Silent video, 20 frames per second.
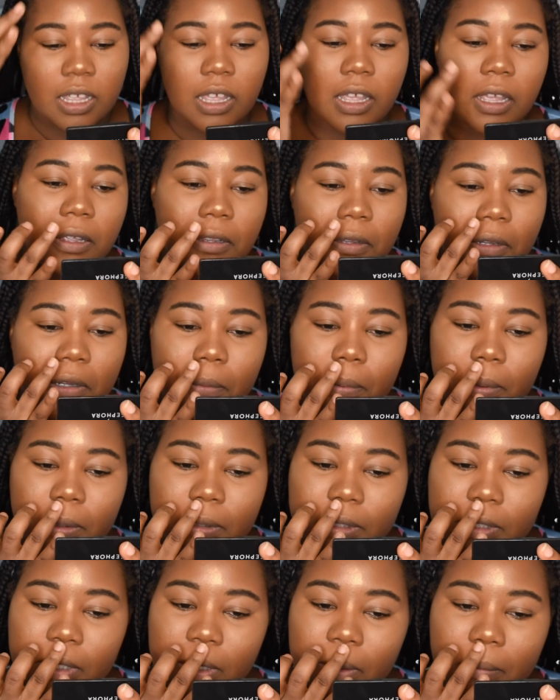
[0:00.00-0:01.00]
And you can
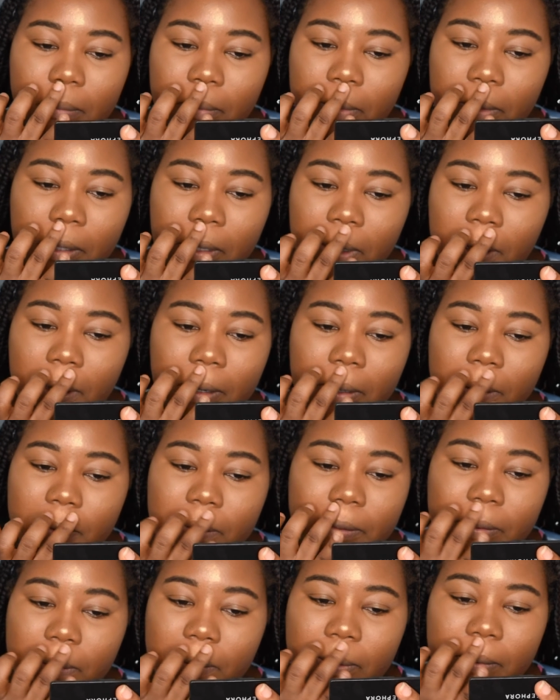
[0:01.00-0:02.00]
put some here
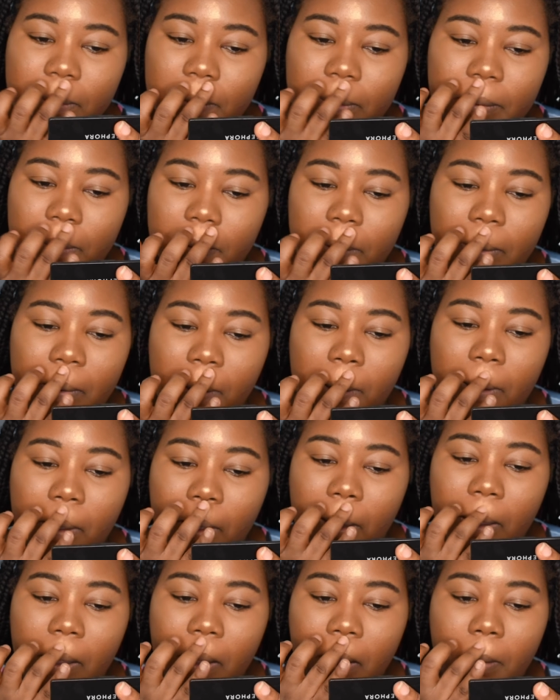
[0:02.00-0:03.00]
too
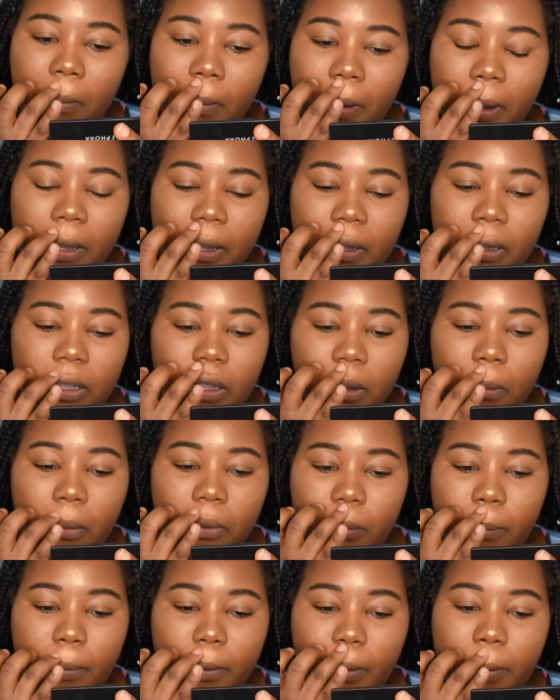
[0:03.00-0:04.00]
by your
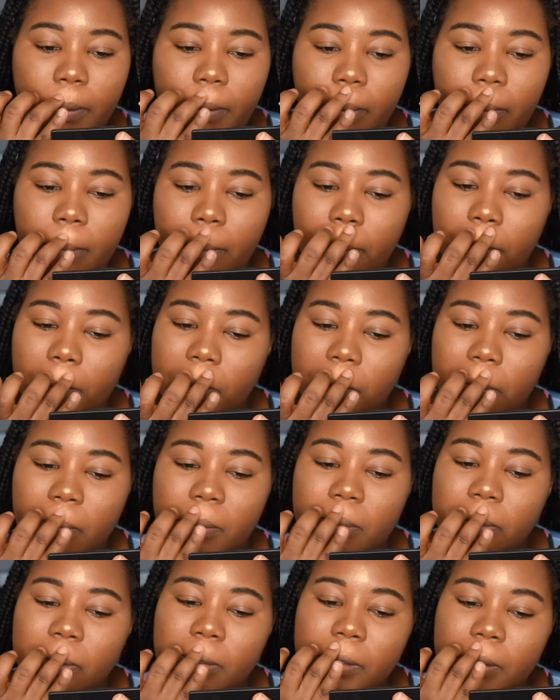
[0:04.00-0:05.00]
cupid's bow,
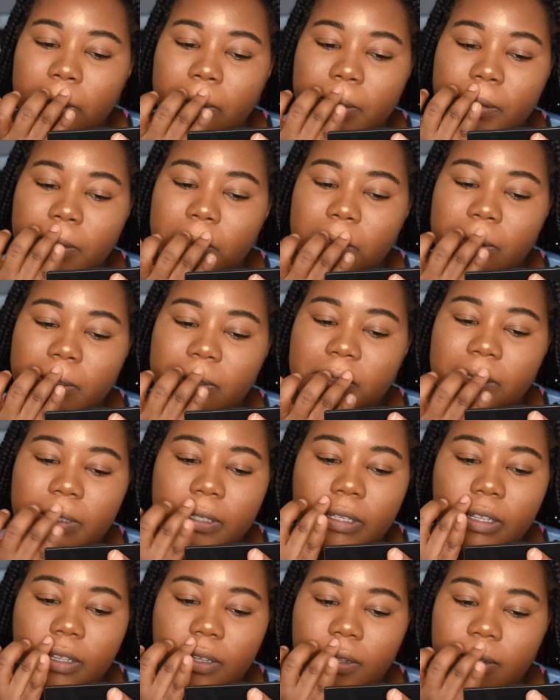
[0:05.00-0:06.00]
just to
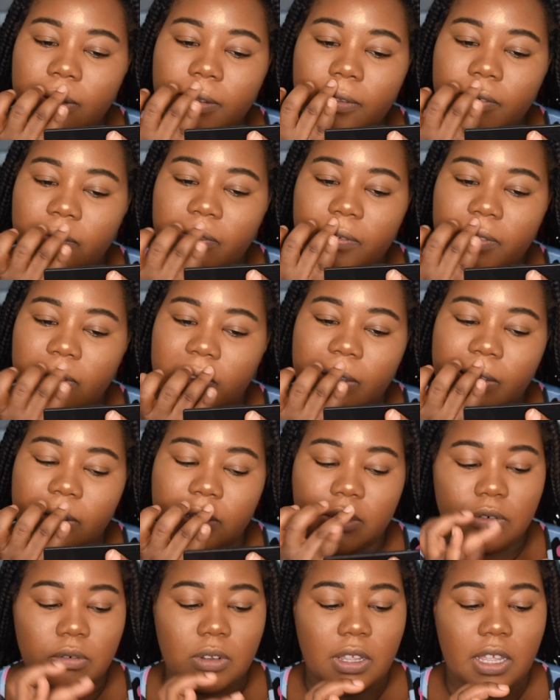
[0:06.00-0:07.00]
give that
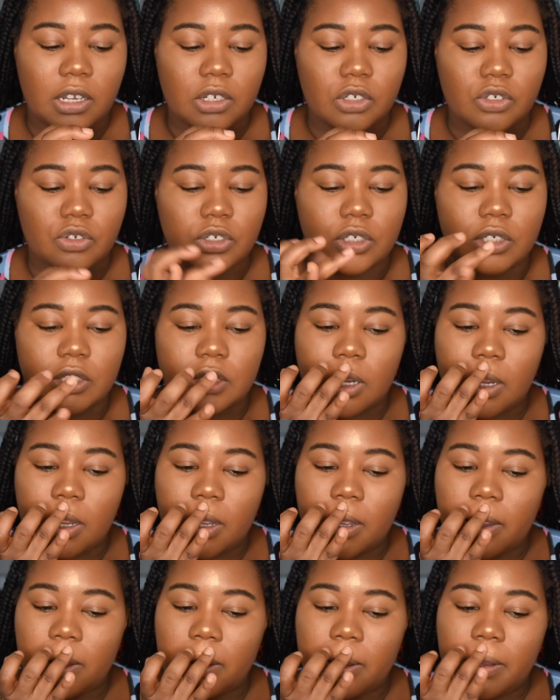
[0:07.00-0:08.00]
little extra
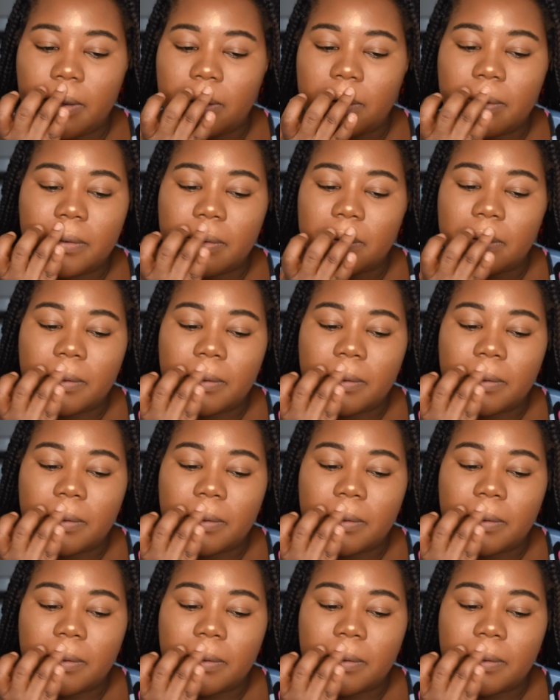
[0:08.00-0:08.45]
shine.